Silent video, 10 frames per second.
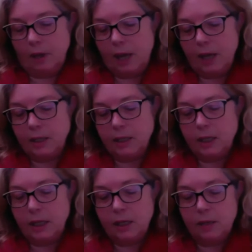And to
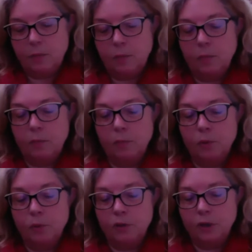keep
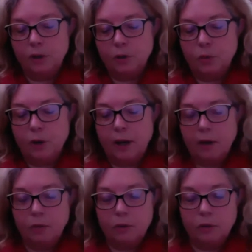moving it
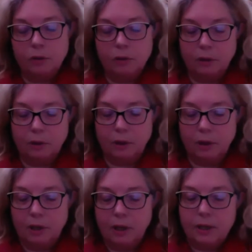around.
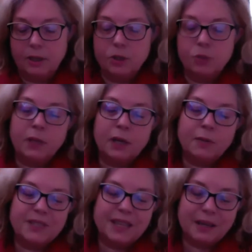So it
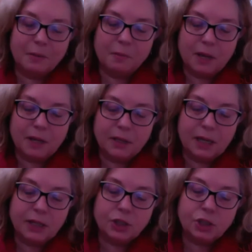becomes like a
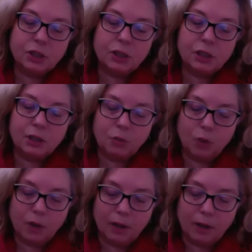meditation in a
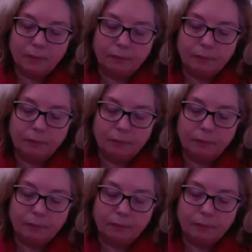way,